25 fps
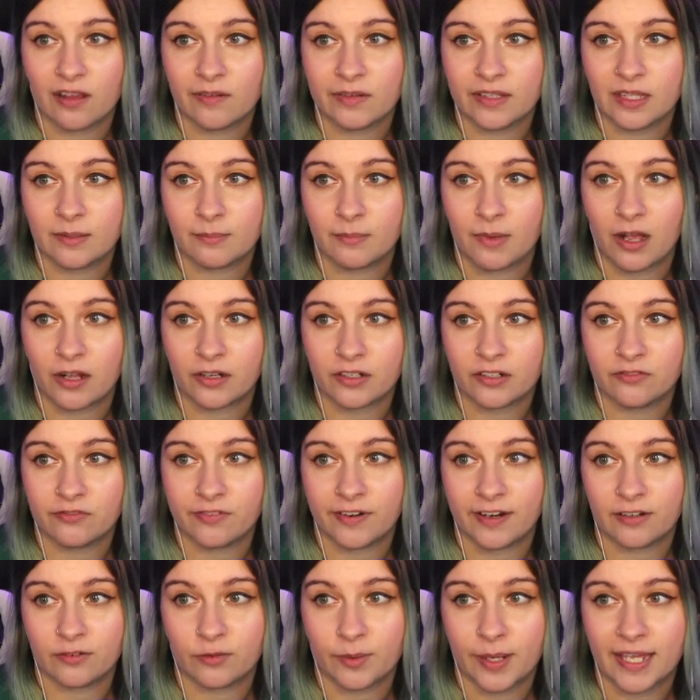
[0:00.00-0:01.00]
the modern
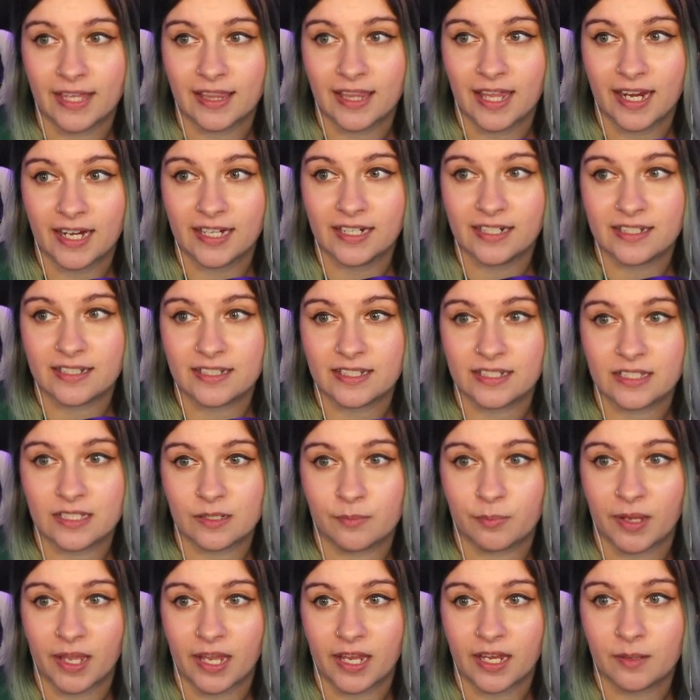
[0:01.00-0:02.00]
railway line into
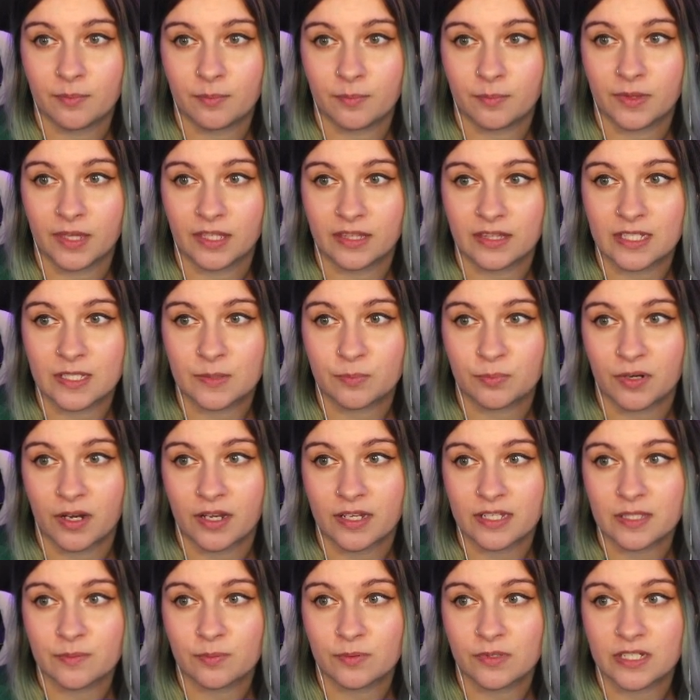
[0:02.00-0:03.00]
Tibet, that this
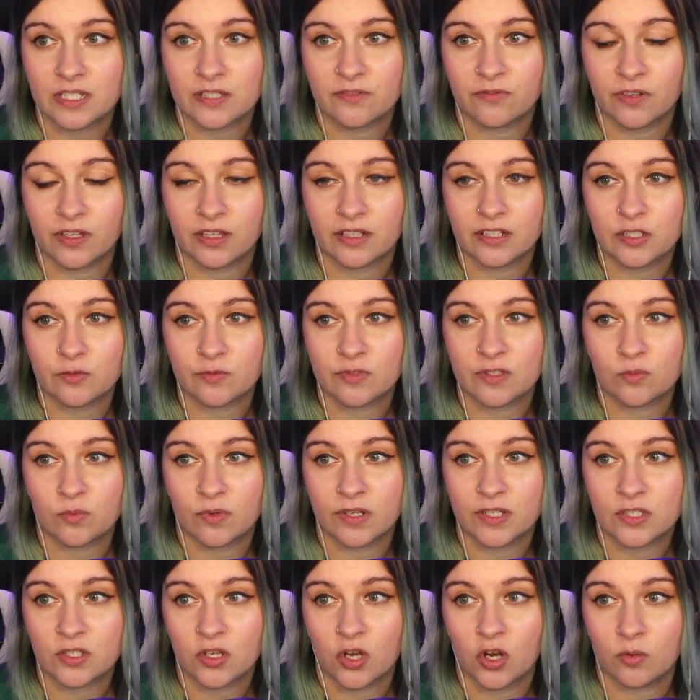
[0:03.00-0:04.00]
prosperous village was
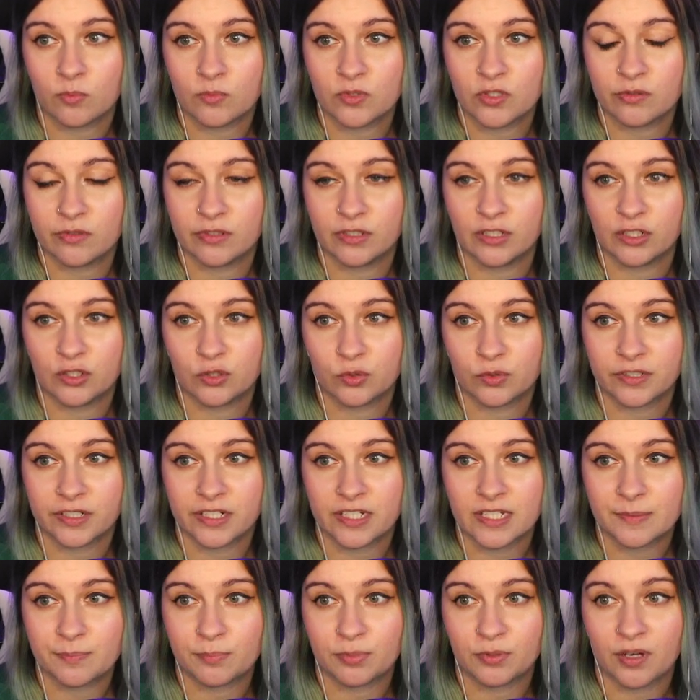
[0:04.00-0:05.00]
once home to a
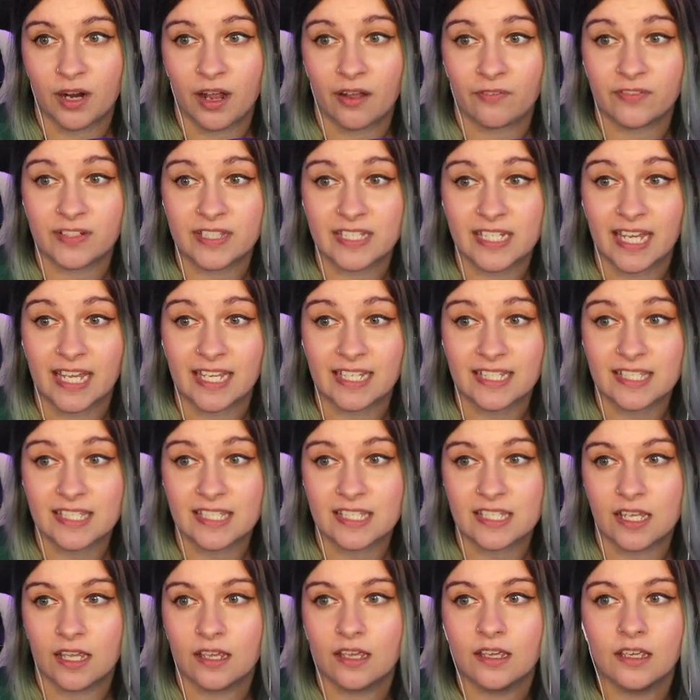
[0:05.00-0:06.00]
notorious
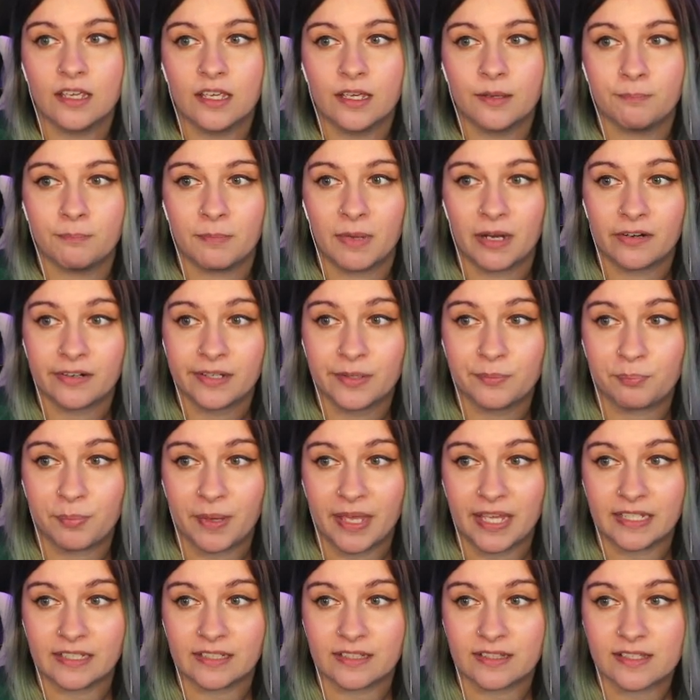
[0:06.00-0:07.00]
prophetess. Mary
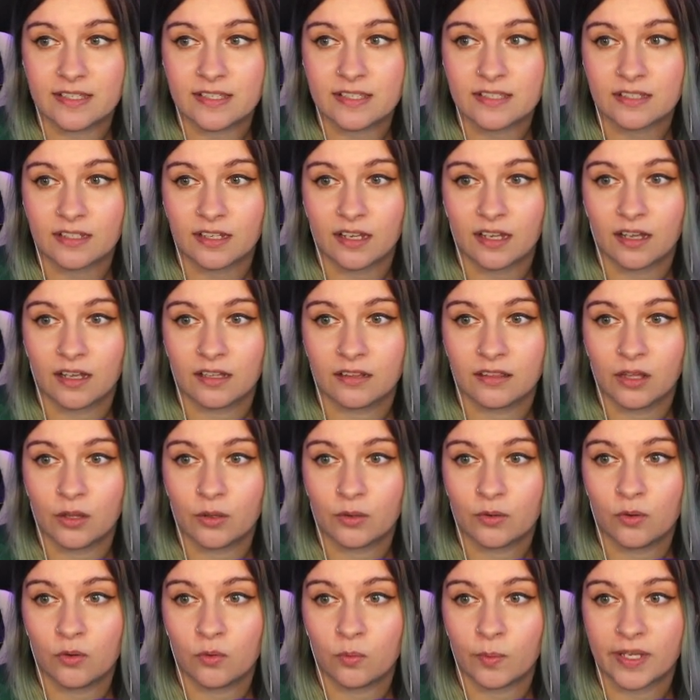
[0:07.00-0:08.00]
Baines, a
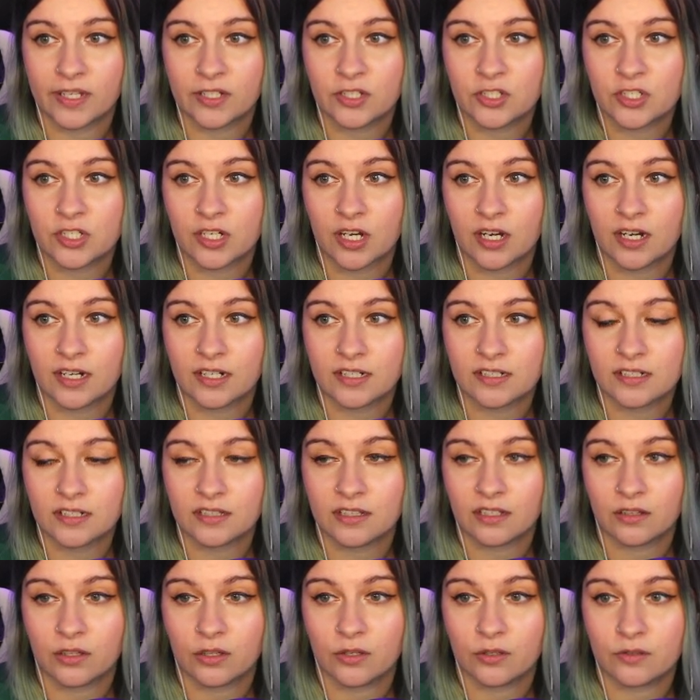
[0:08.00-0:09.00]
local witch, haunted
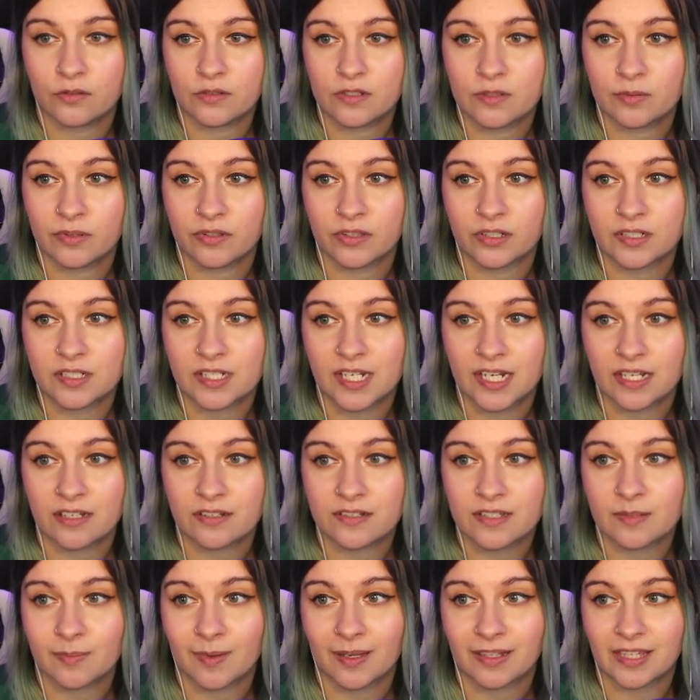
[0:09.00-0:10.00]
the locals with her
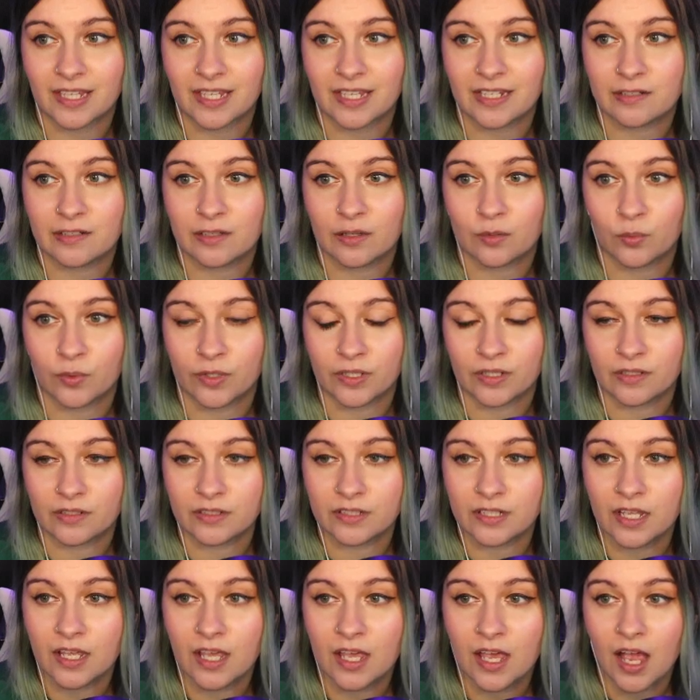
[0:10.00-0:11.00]
tales about the end of the world.
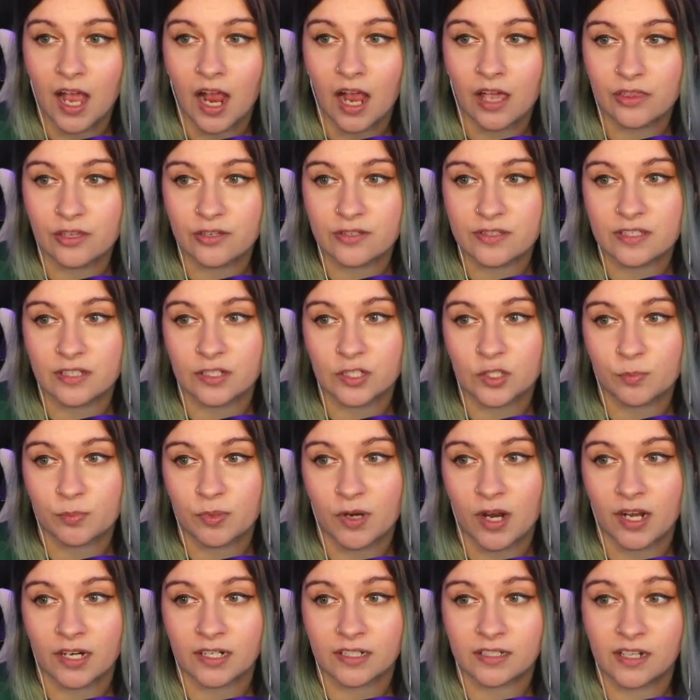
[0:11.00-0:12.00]
Although such
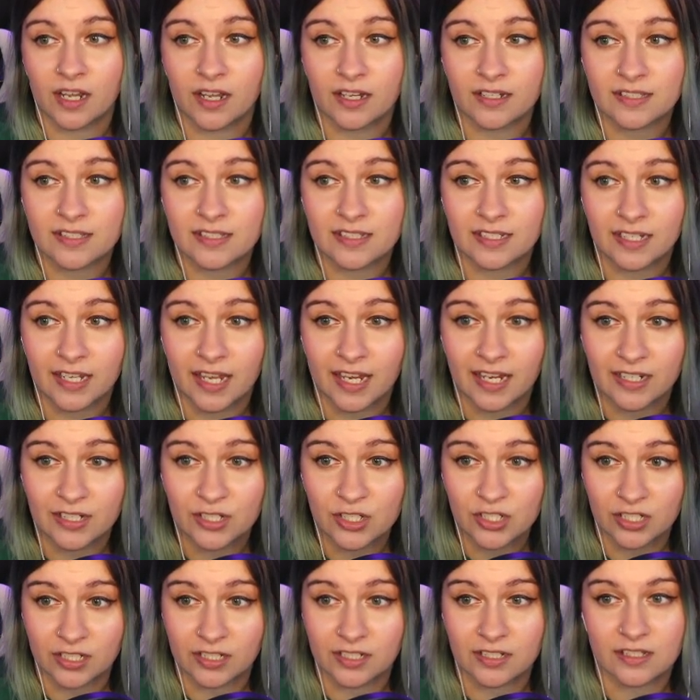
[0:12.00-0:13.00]

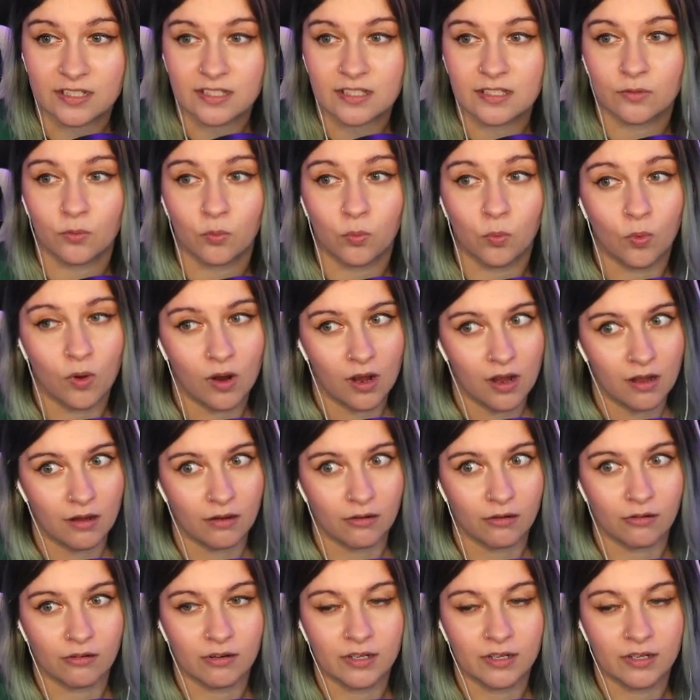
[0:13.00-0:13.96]
prognostications, whoa,